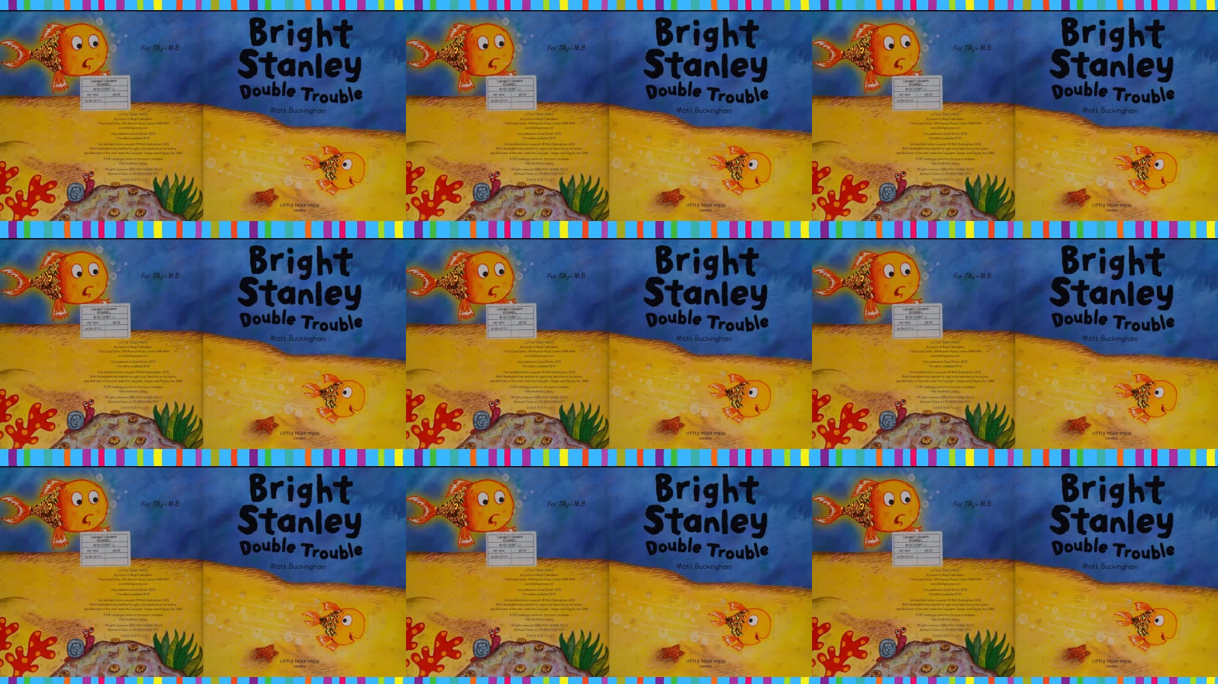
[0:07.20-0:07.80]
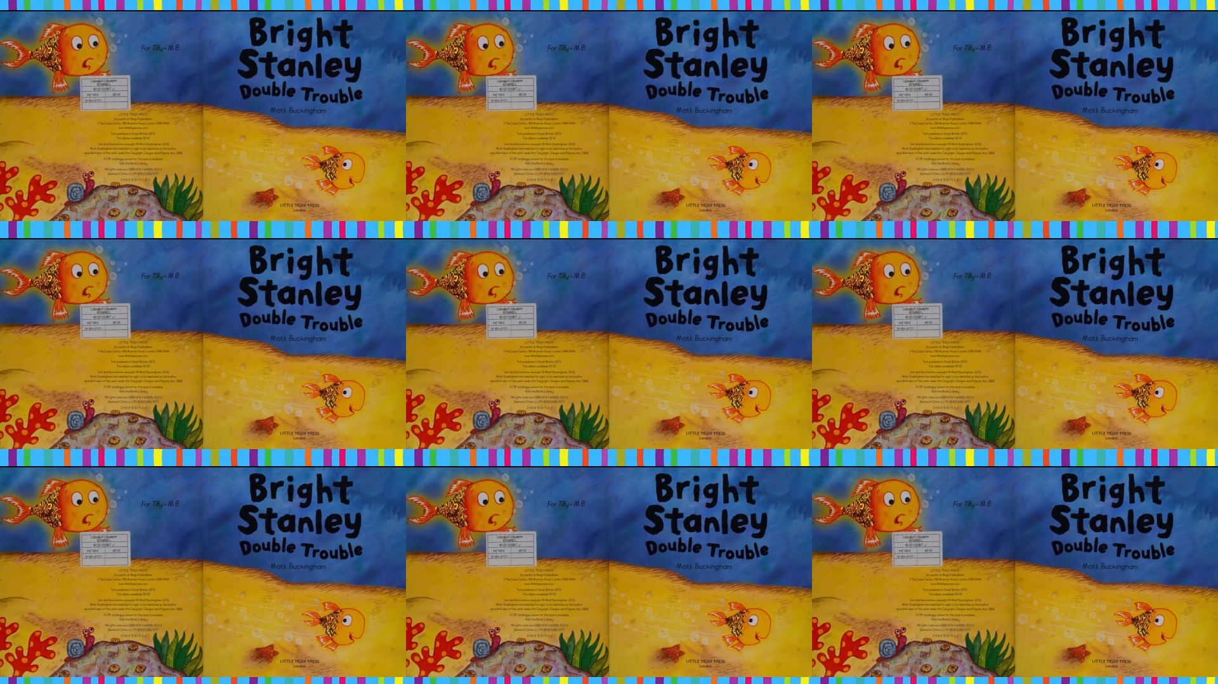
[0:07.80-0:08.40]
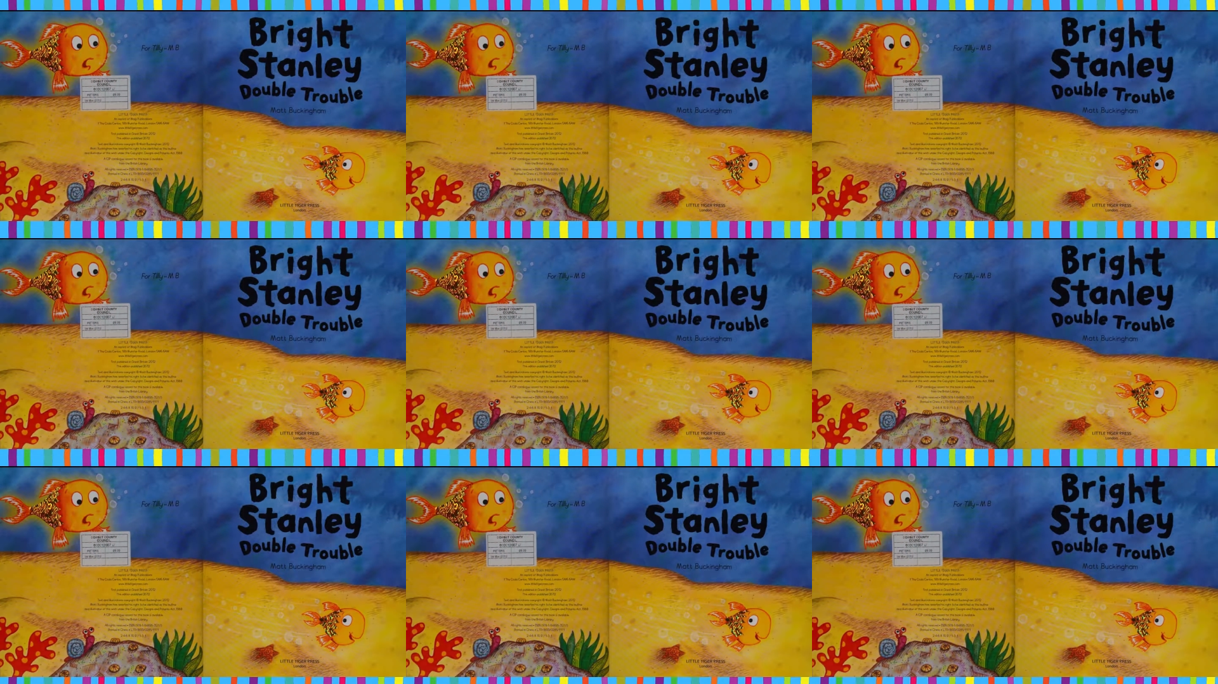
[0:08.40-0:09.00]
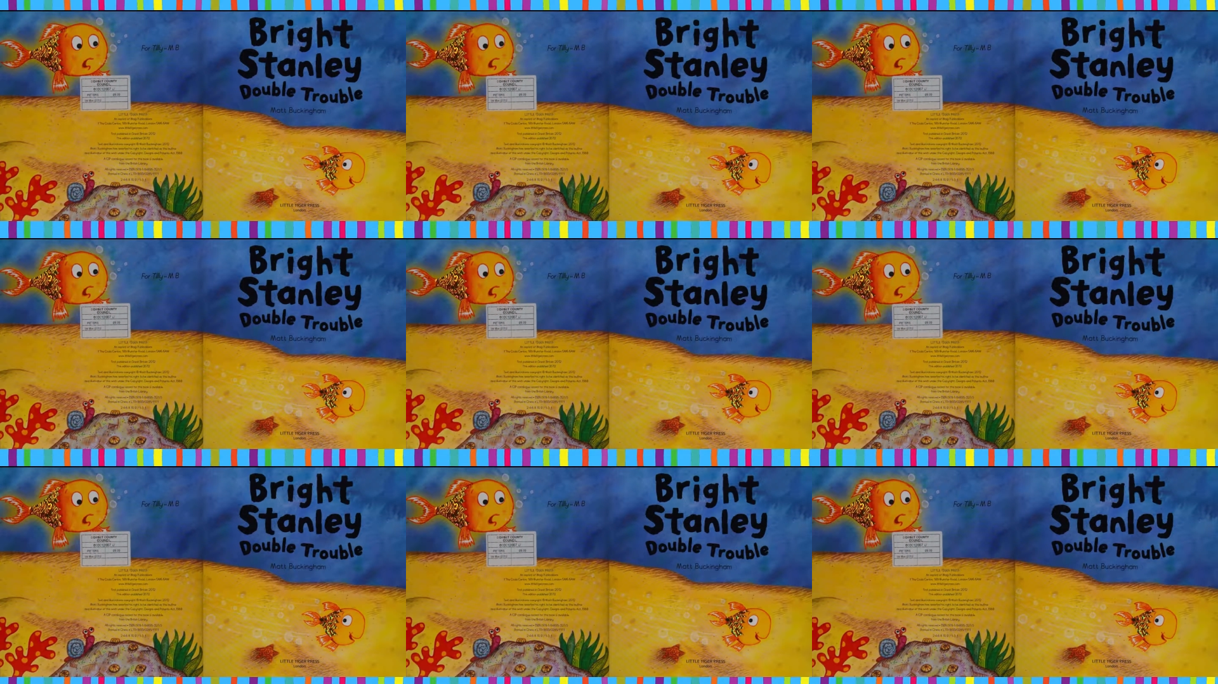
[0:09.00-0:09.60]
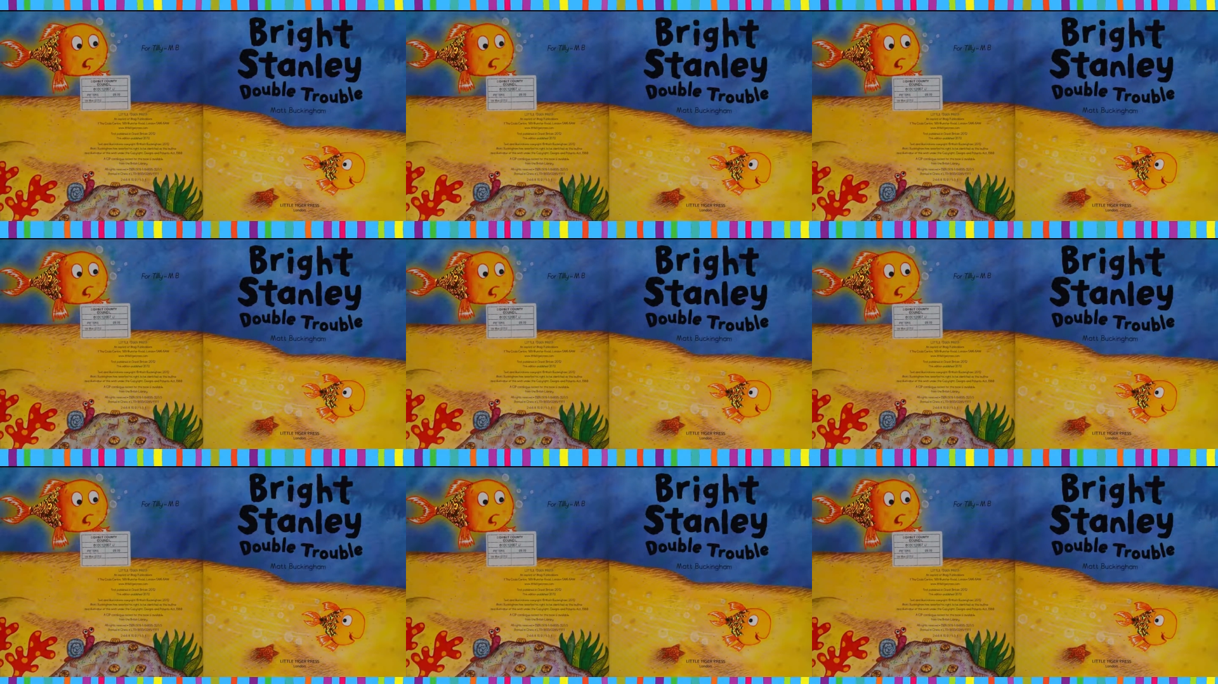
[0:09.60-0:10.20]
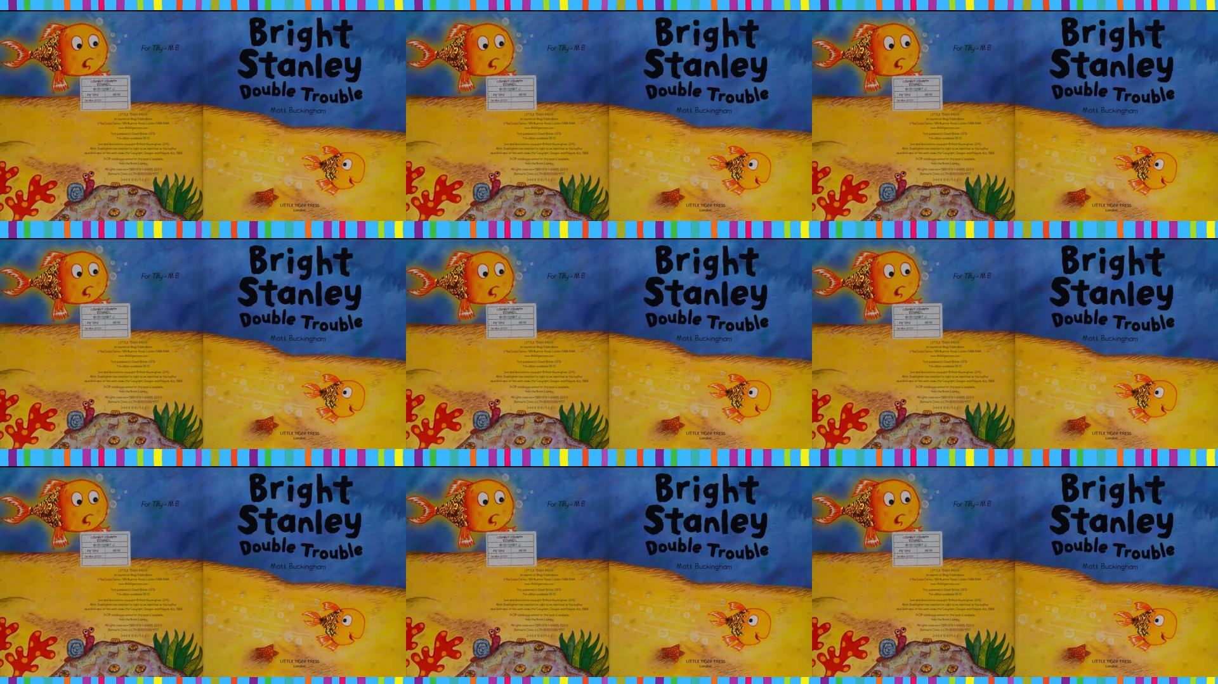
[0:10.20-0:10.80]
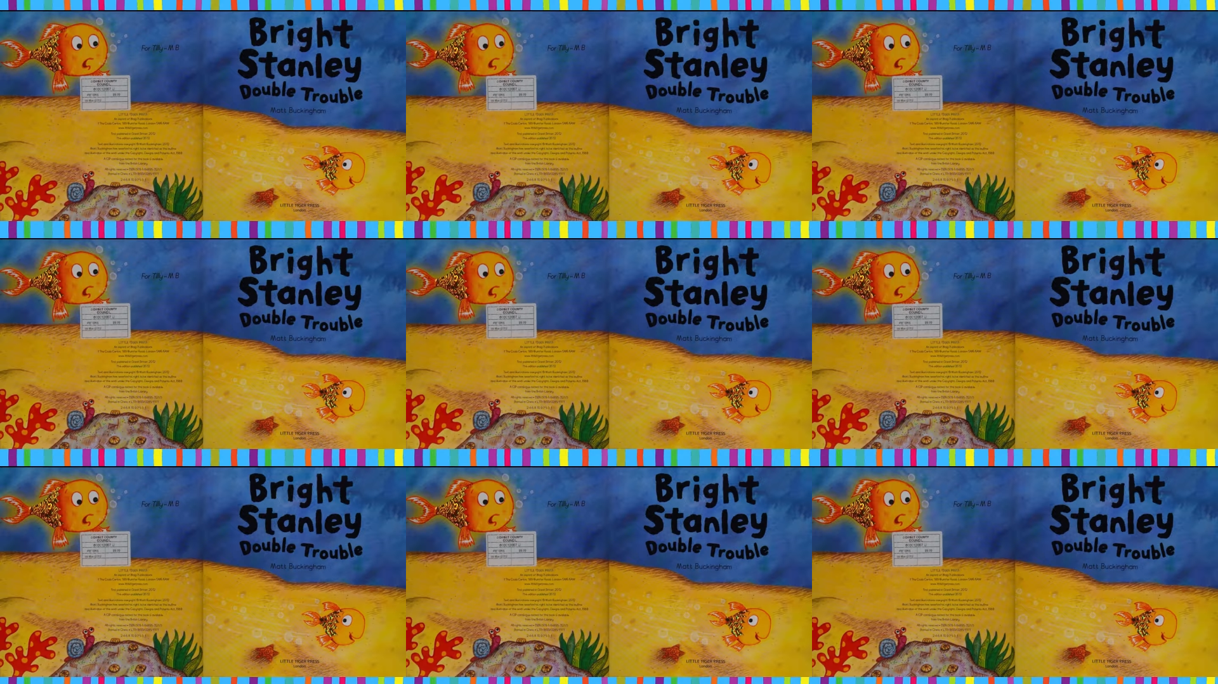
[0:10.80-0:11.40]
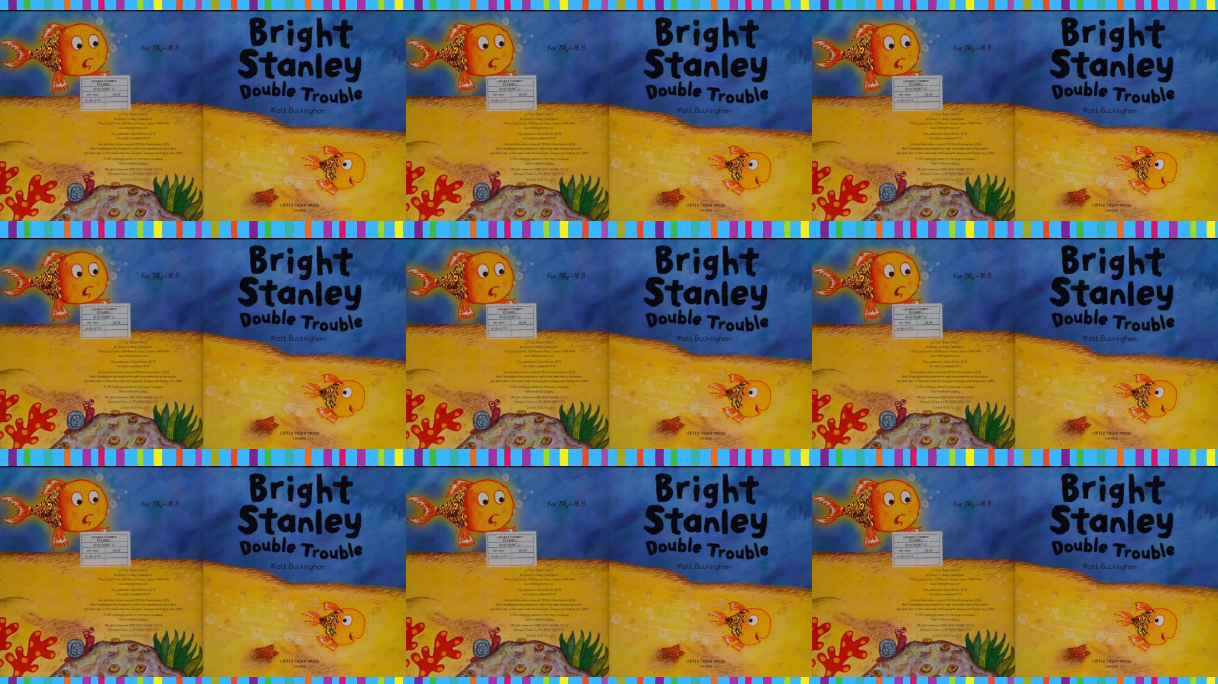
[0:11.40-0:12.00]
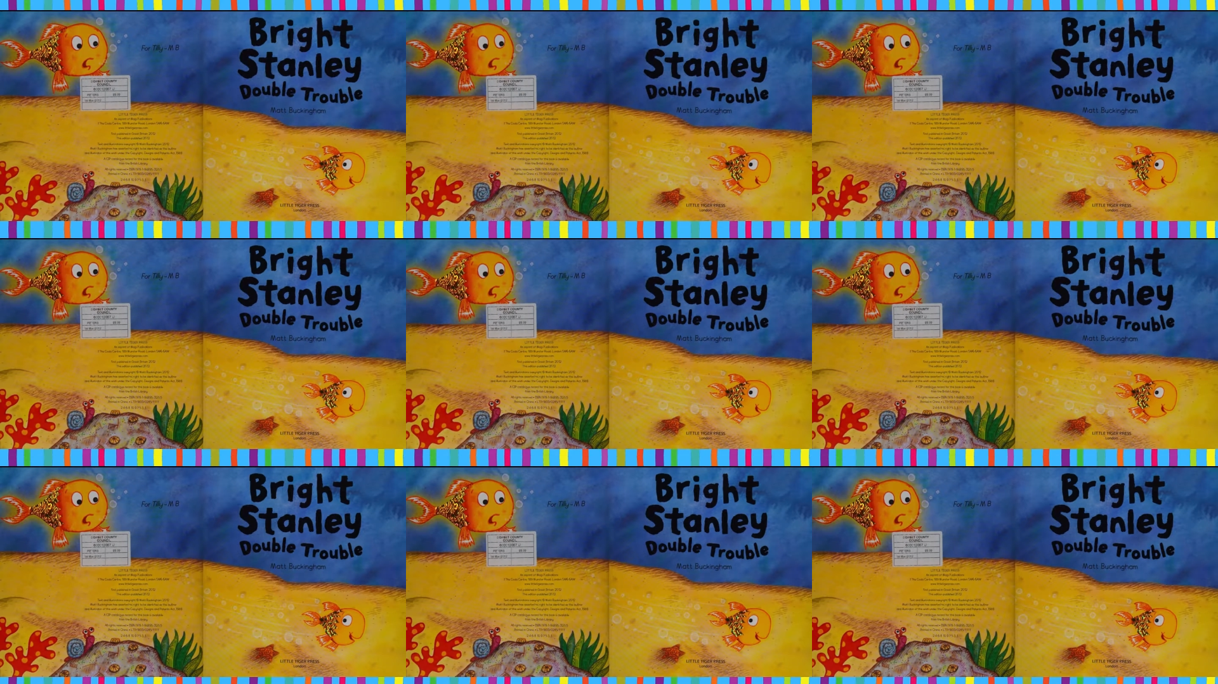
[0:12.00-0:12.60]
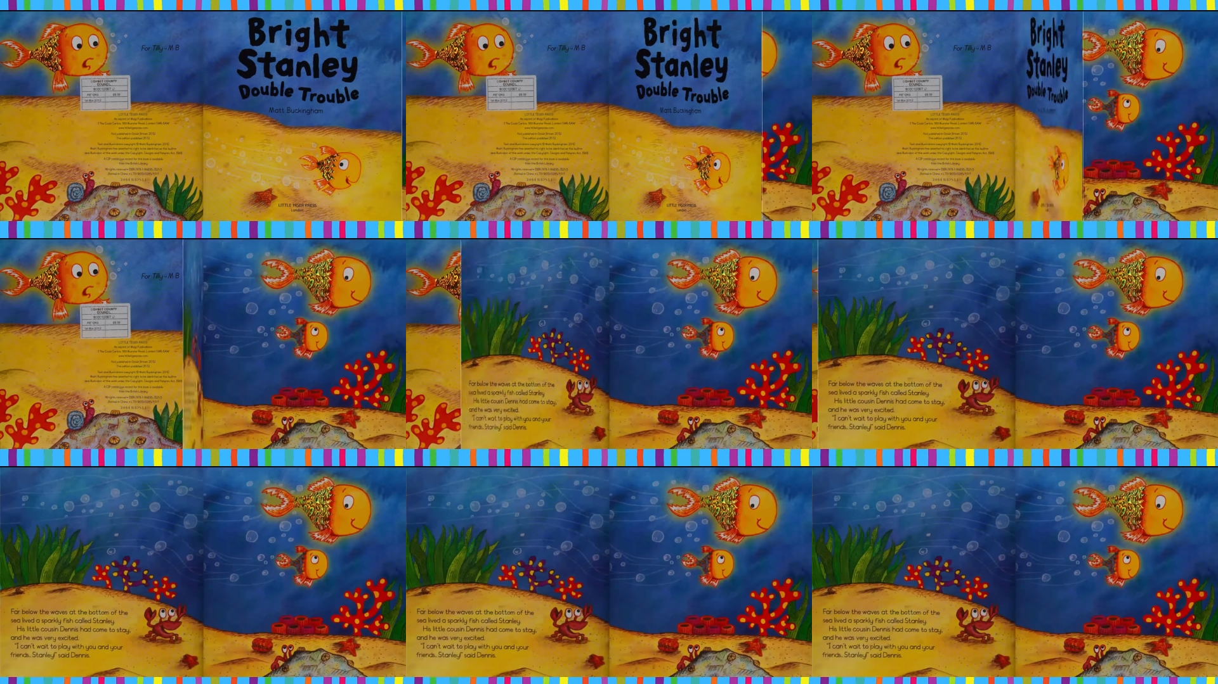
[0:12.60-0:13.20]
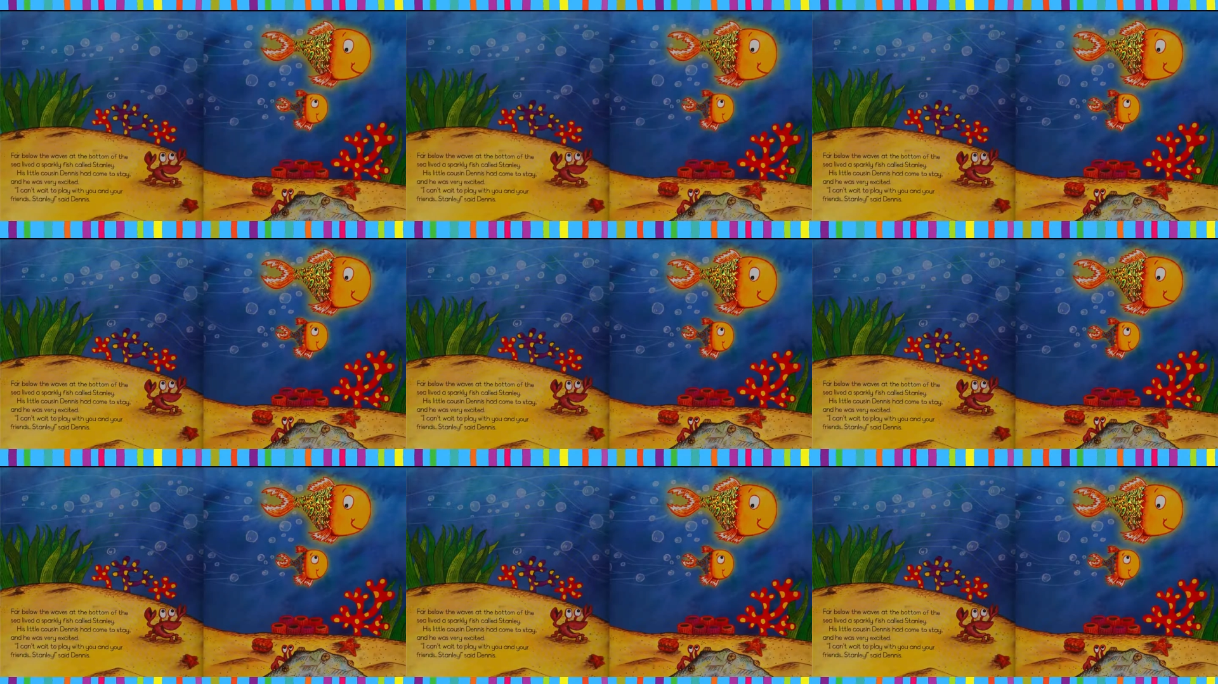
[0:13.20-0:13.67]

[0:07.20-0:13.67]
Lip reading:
(no speaker visible)